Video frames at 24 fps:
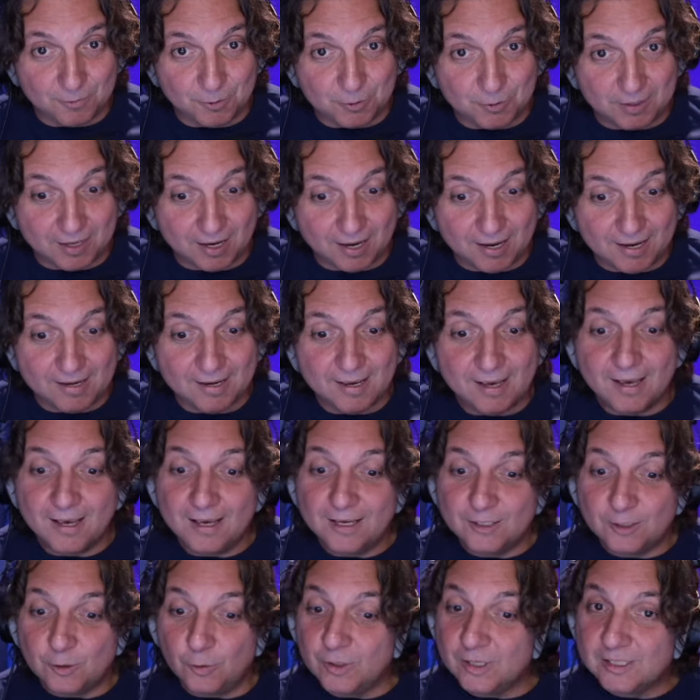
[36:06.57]
Okay?
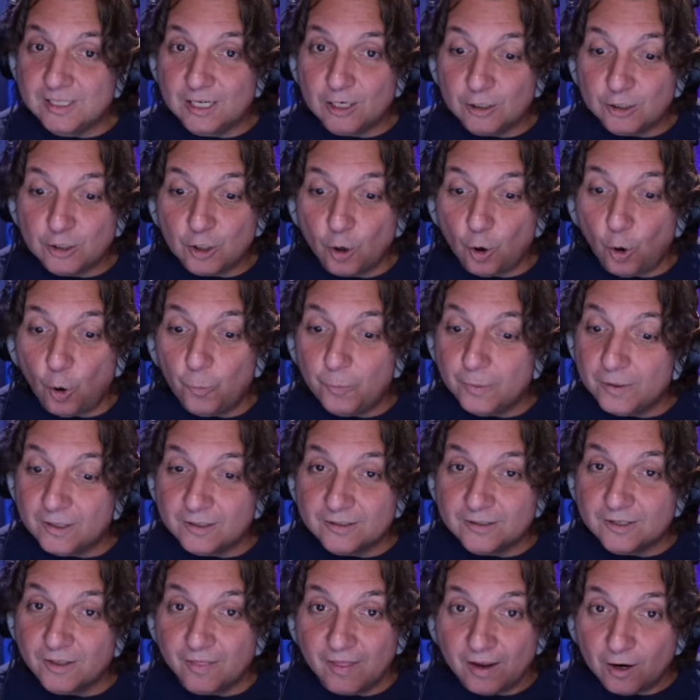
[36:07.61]
So his ears are open
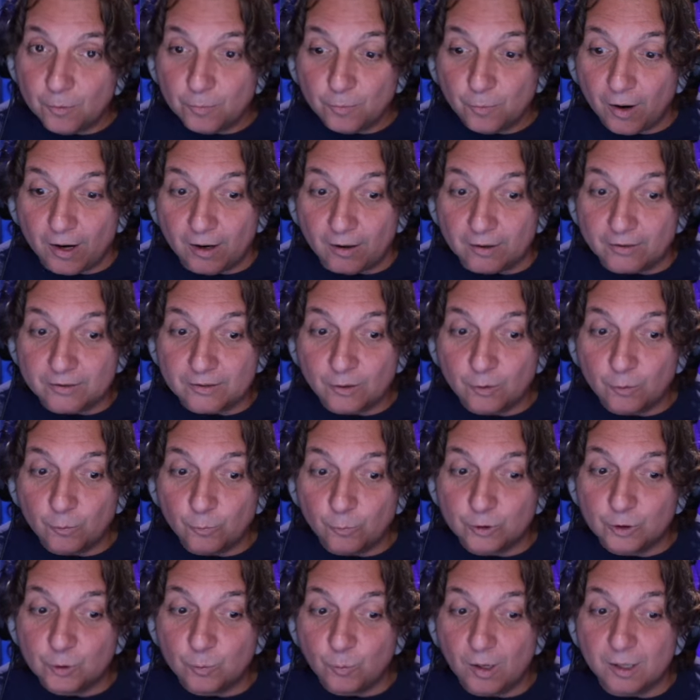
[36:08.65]
unto their prayers.
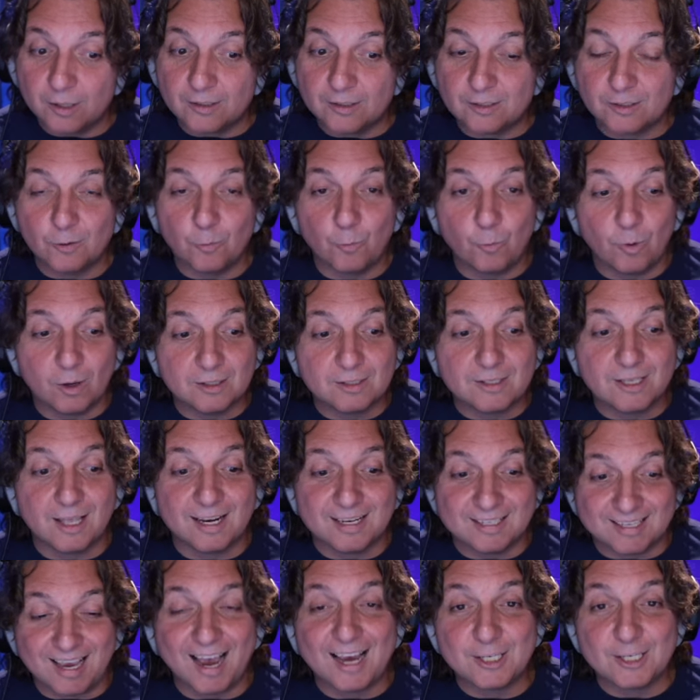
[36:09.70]
Which ones? The ones that
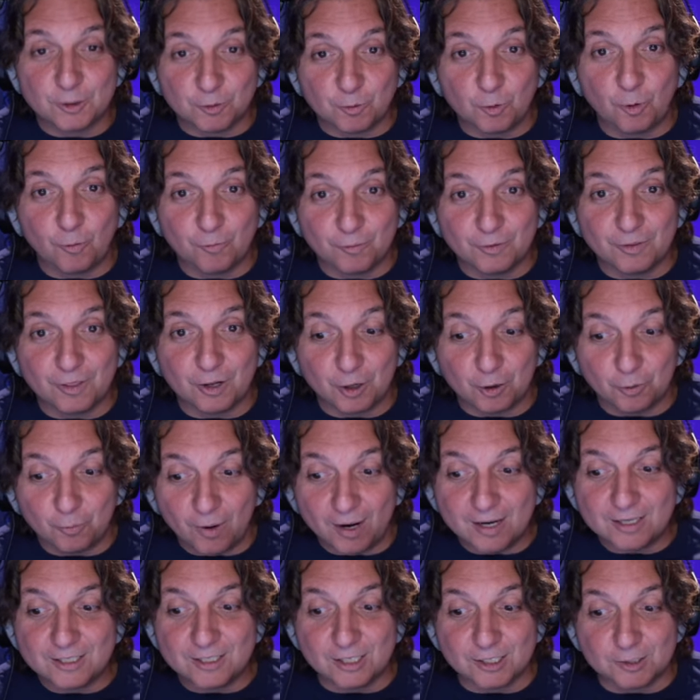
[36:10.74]
his eyes are over that are
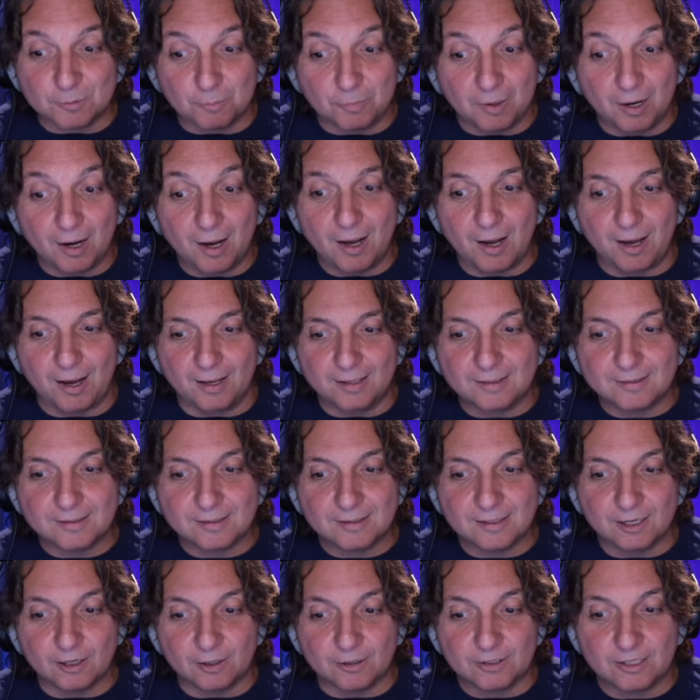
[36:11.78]
righteous.
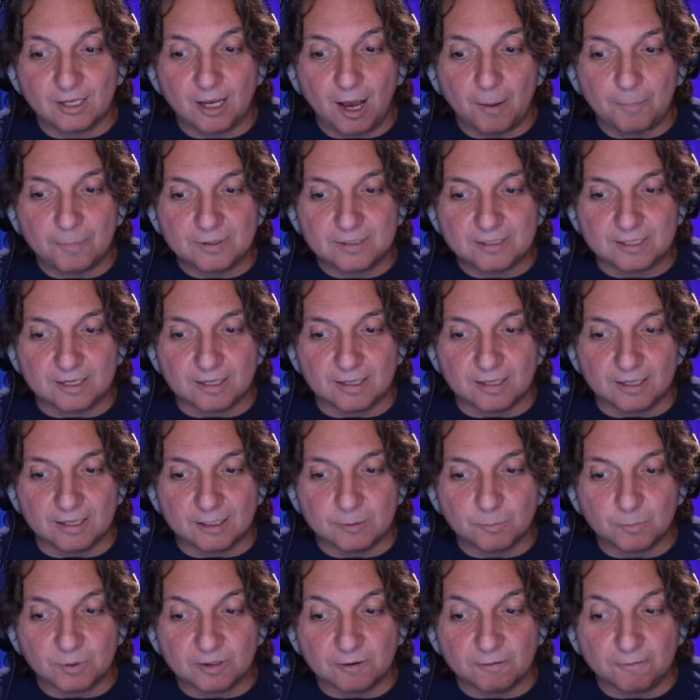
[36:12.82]
But here's the opposite of this.
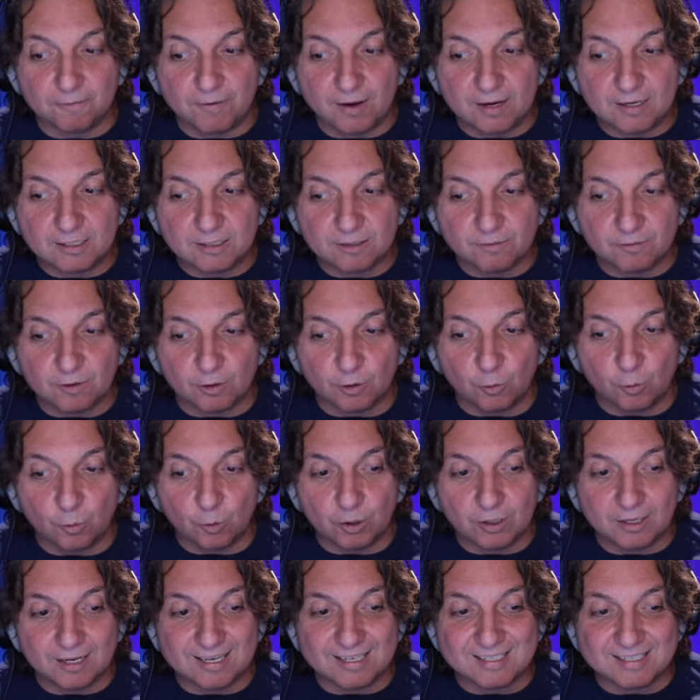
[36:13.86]
But the face of the
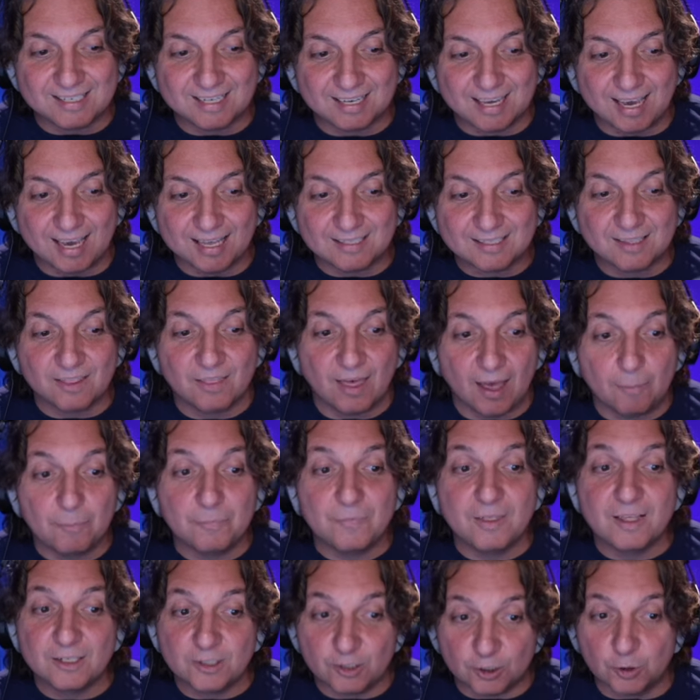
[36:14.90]
Lord is against them
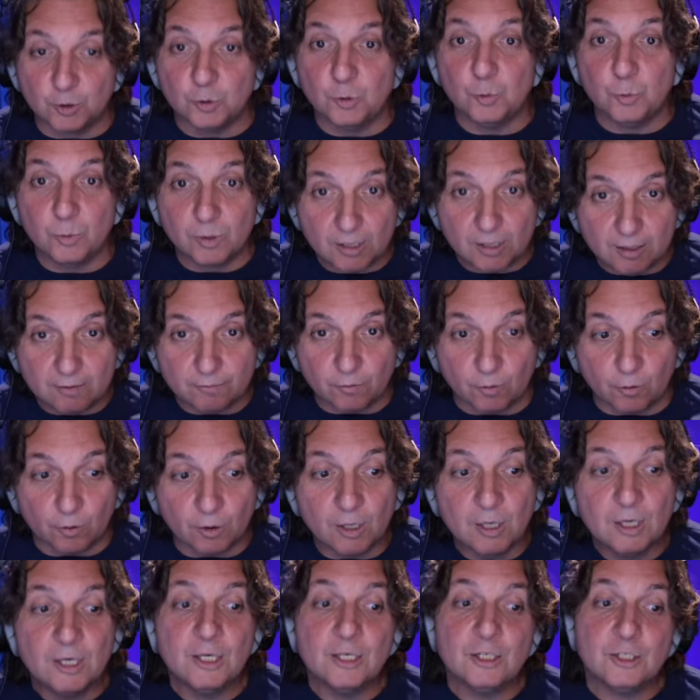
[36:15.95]
that do evil.
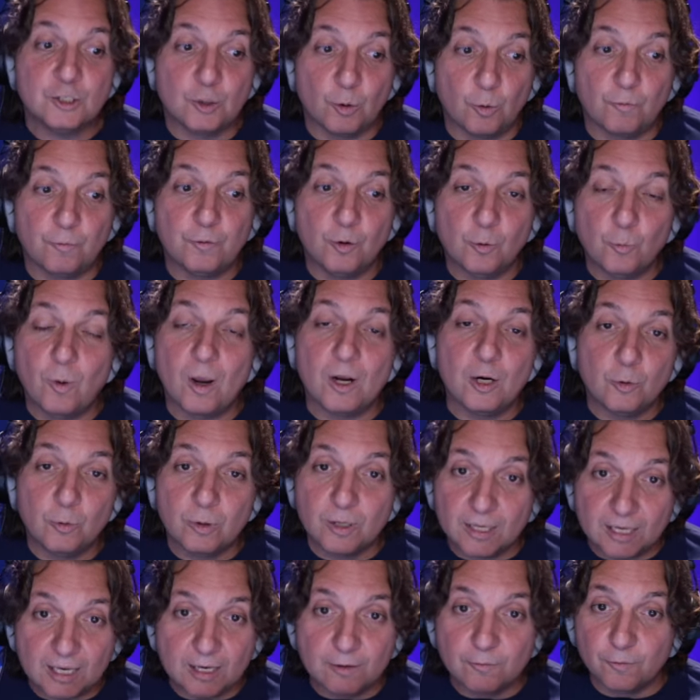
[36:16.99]
So if you're
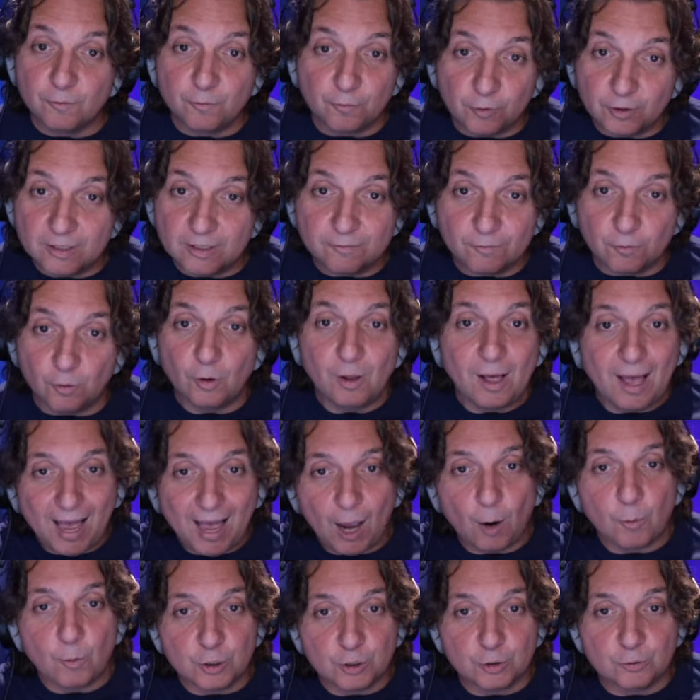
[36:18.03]
rendering evil for evil,
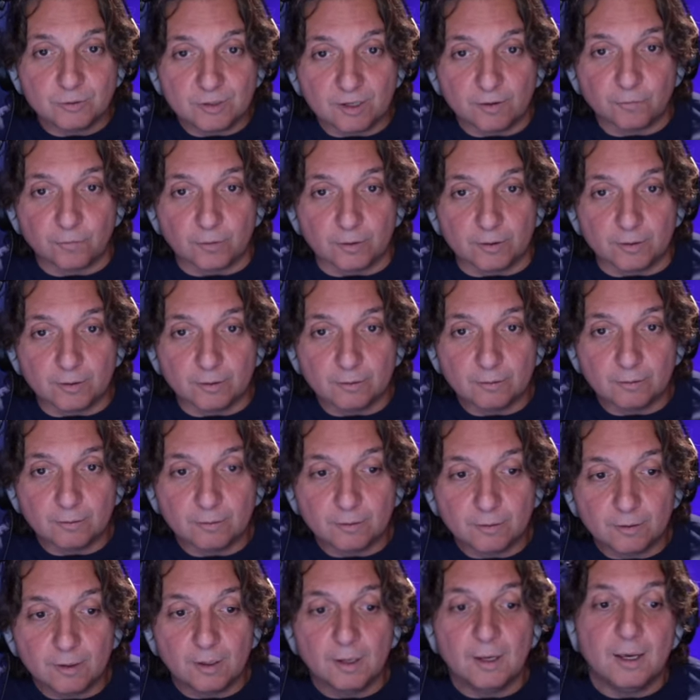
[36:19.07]
how are you different?
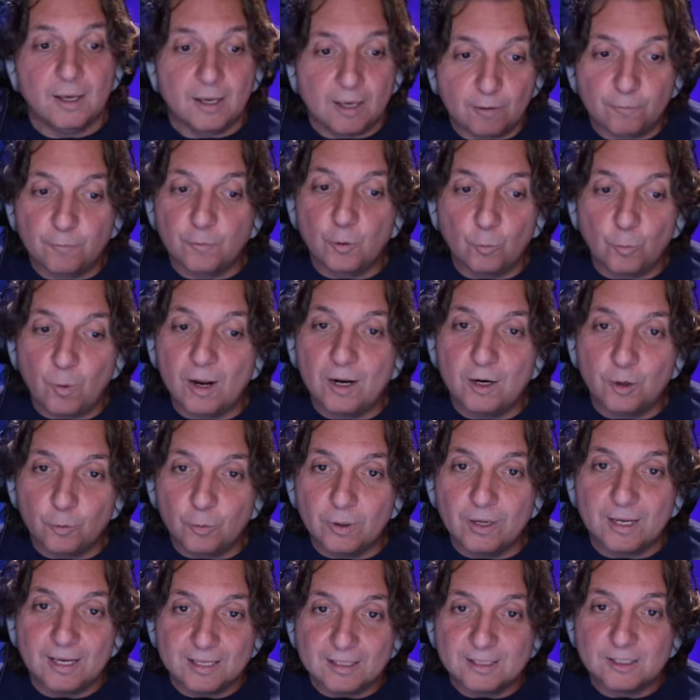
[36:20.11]
If you're
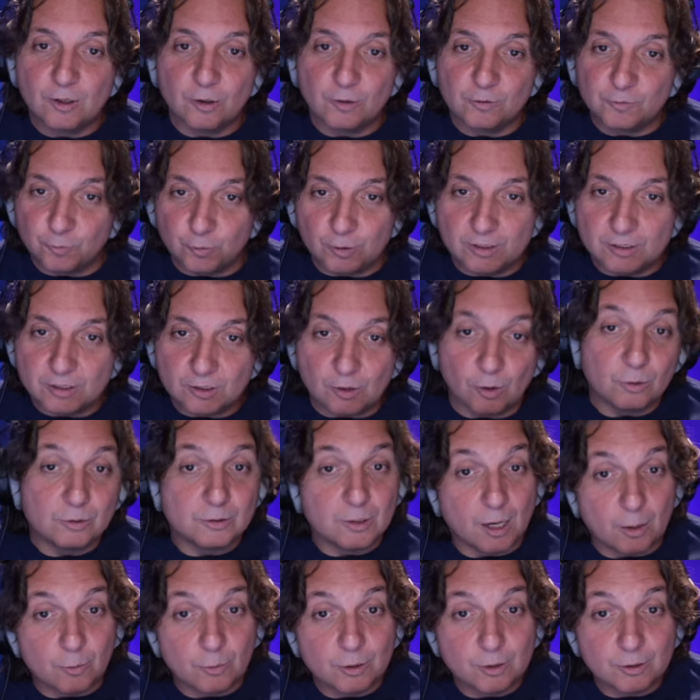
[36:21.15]
rendering insult for insult,
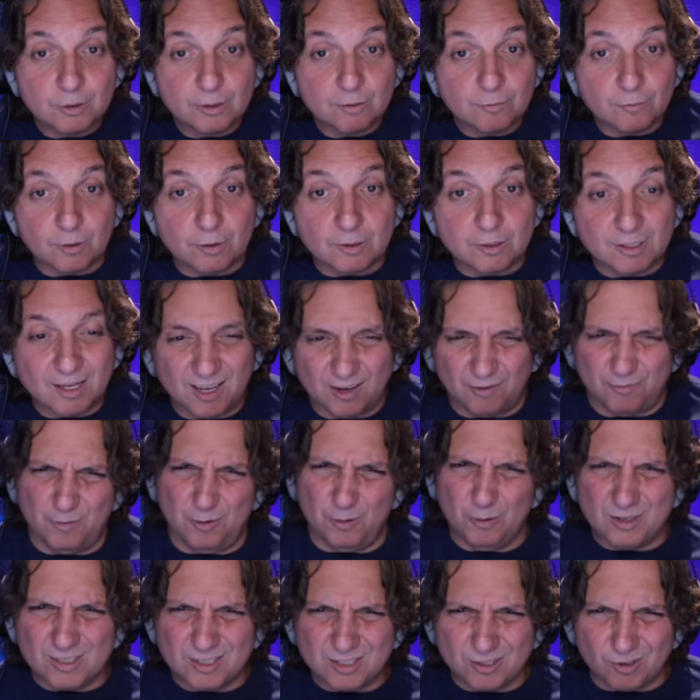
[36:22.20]
how are you different? If
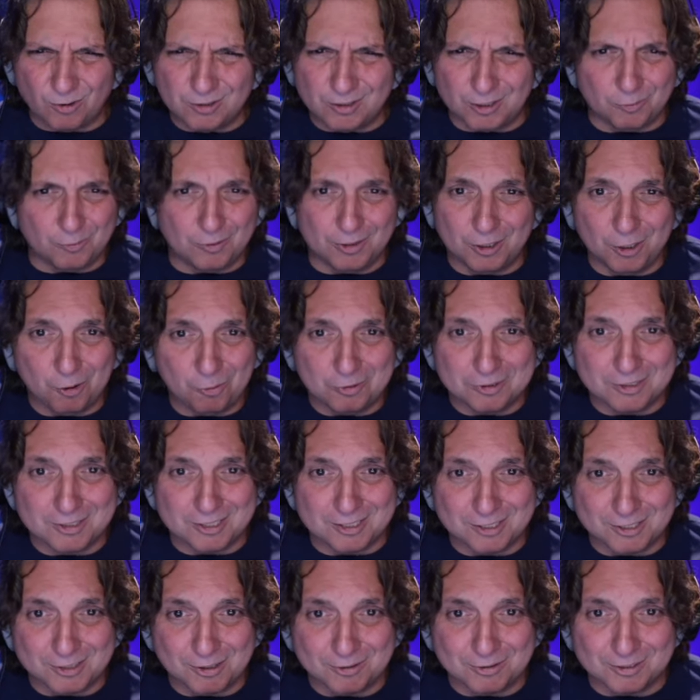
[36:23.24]
you're insulting when no one's
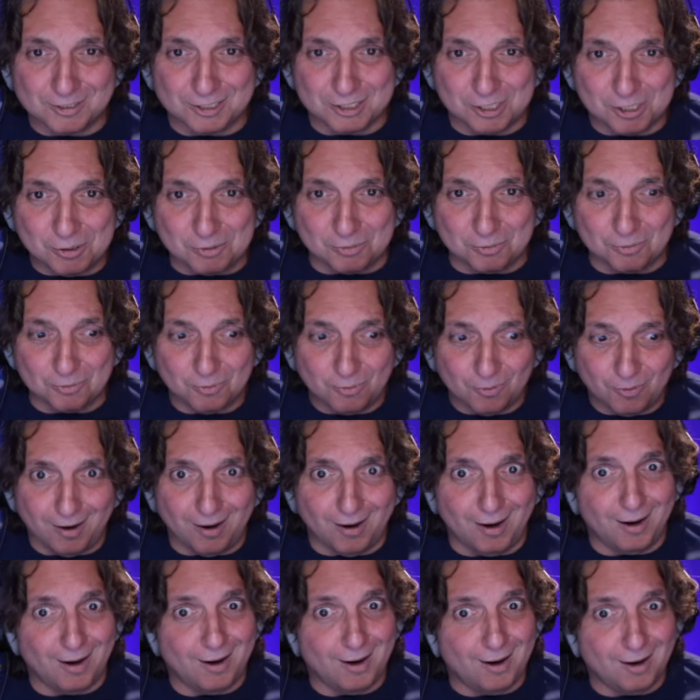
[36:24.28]
insulted you,
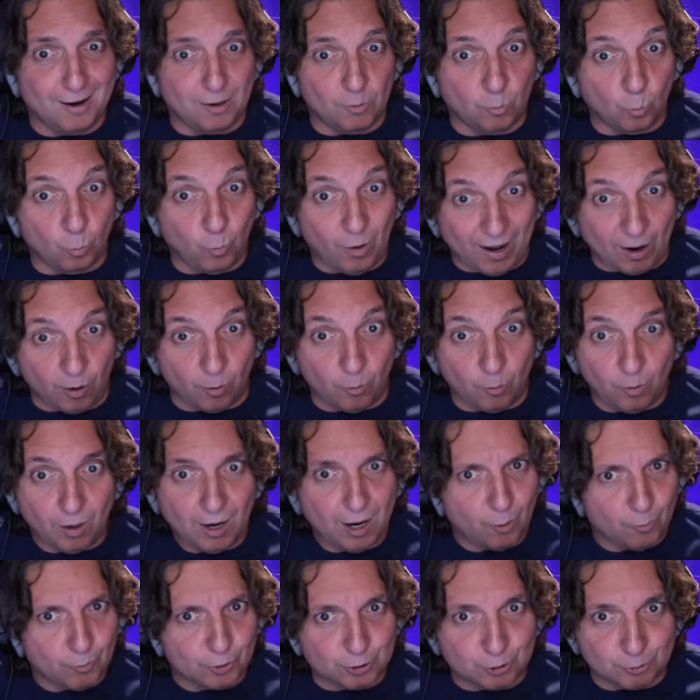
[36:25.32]
uh, wow,
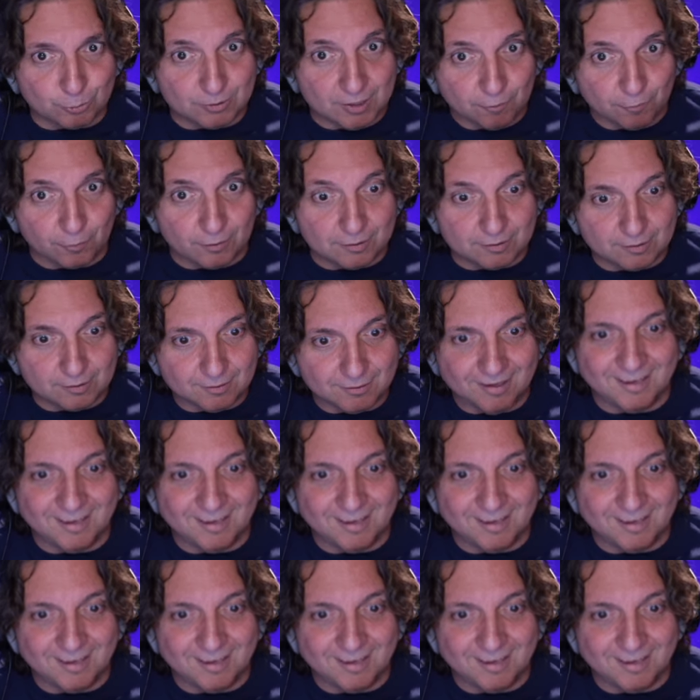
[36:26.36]
how are you different?